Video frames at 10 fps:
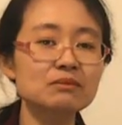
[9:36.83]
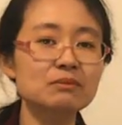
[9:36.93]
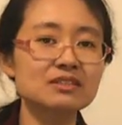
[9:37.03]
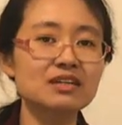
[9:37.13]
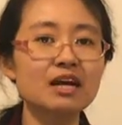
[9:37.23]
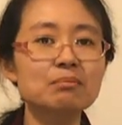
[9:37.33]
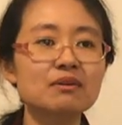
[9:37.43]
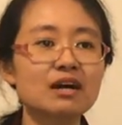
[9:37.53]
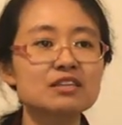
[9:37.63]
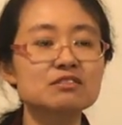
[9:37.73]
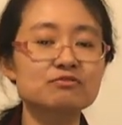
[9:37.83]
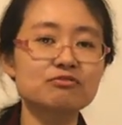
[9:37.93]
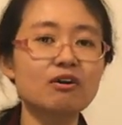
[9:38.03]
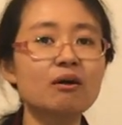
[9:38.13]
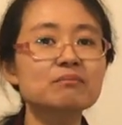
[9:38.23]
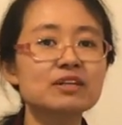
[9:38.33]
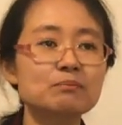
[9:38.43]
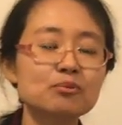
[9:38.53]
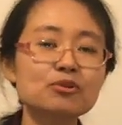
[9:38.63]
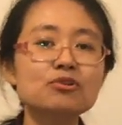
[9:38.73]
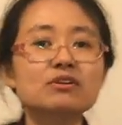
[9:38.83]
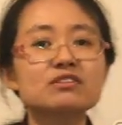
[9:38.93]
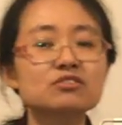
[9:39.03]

metabolized from the purine.